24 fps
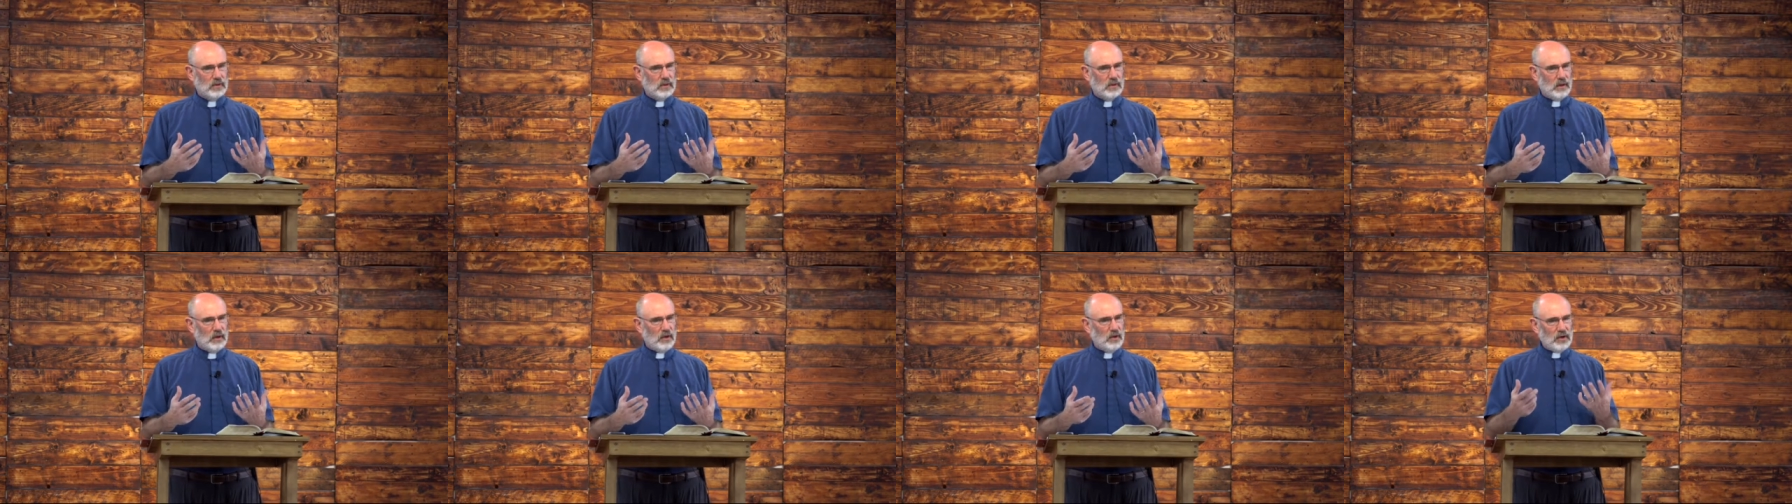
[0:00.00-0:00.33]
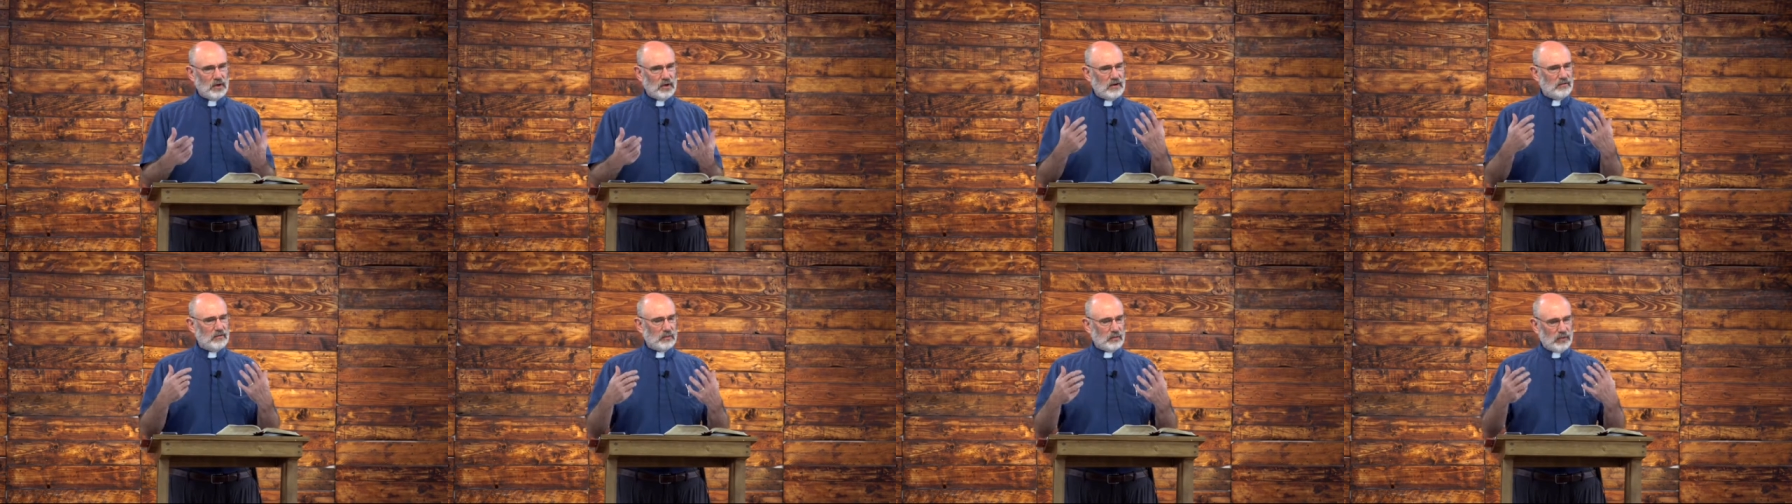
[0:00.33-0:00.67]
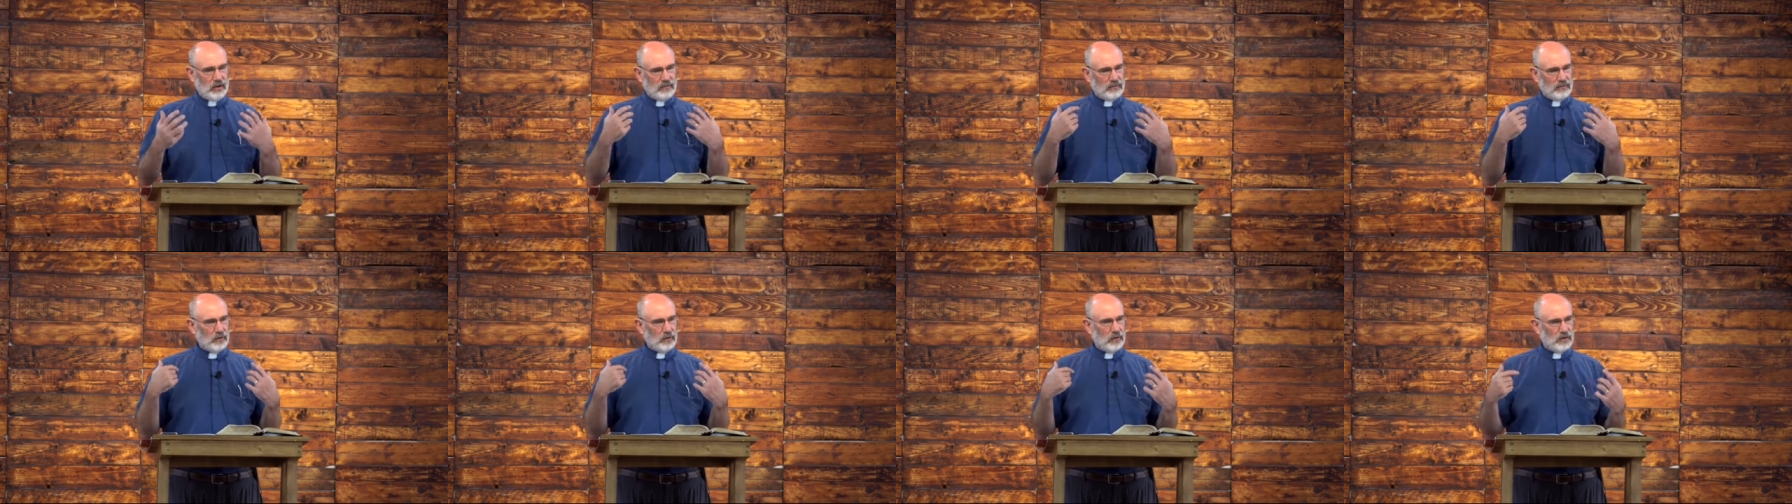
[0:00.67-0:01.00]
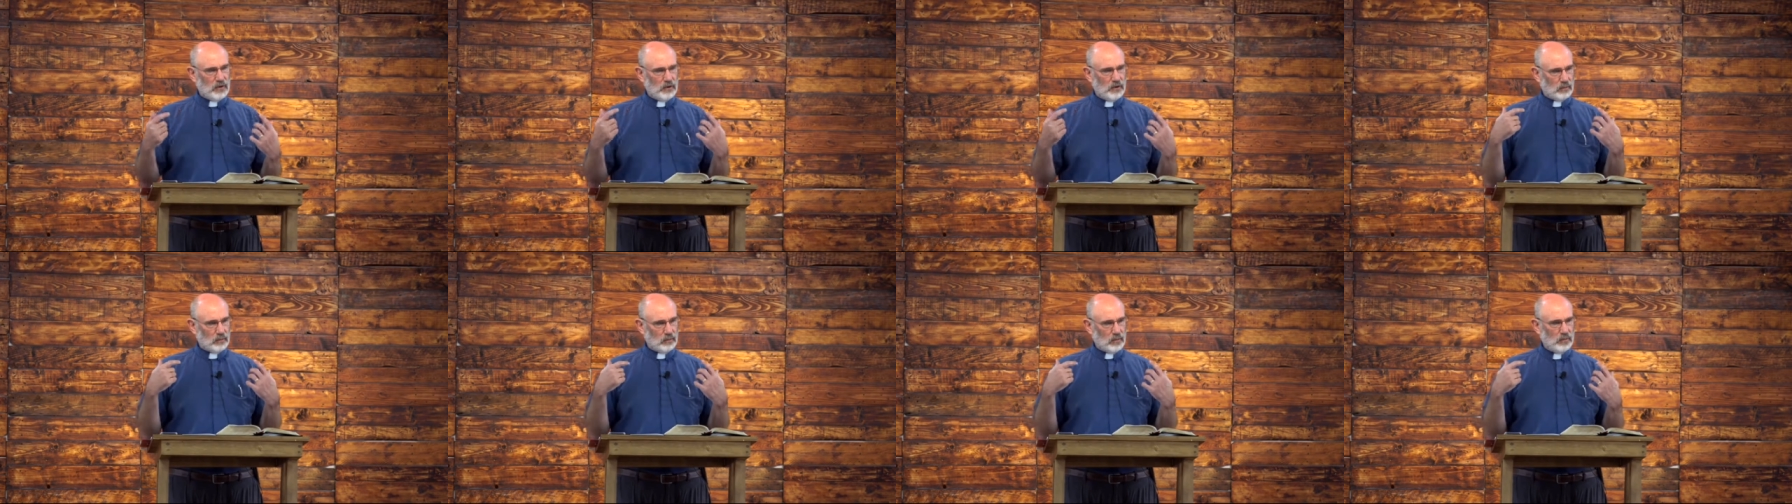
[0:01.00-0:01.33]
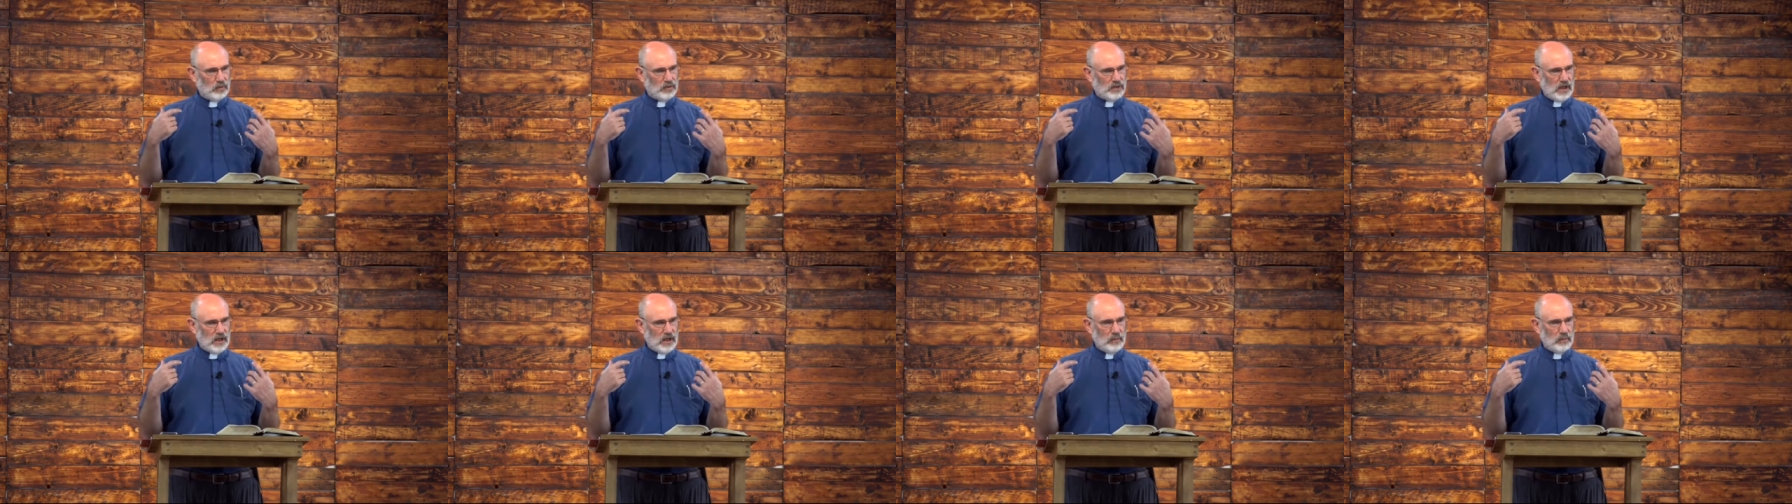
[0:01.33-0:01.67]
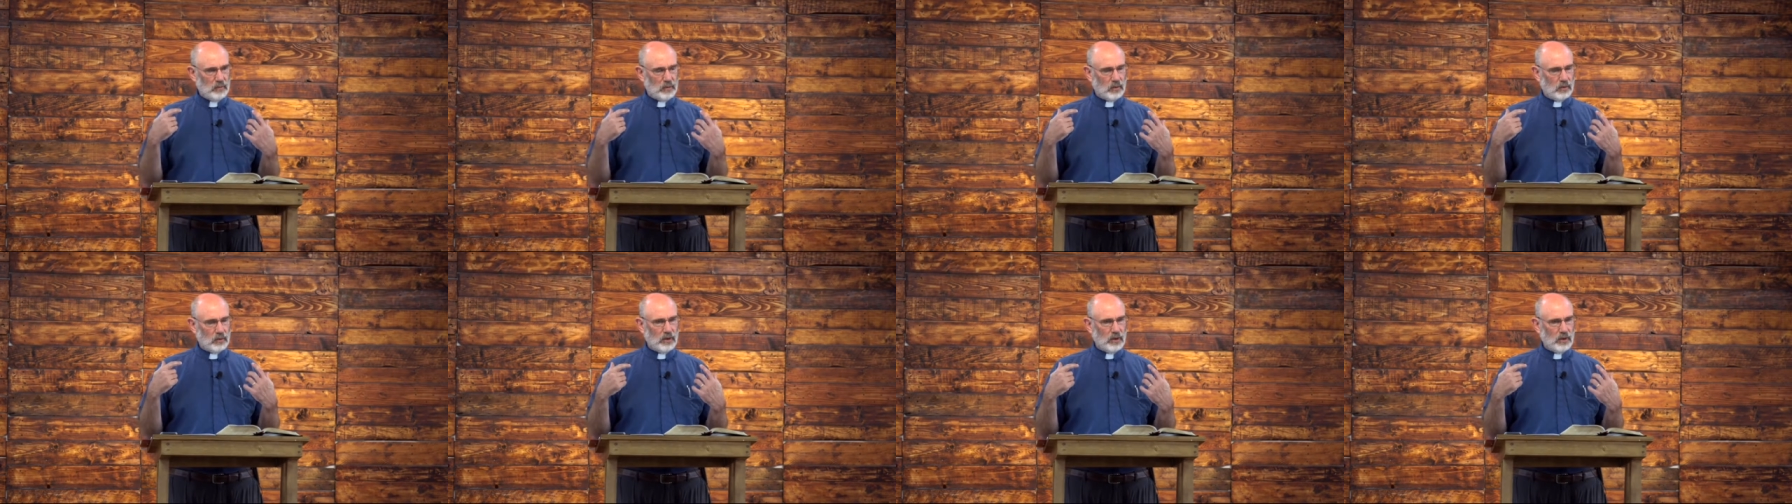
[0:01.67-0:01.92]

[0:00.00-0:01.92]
You don't have to refer to the rules anymore.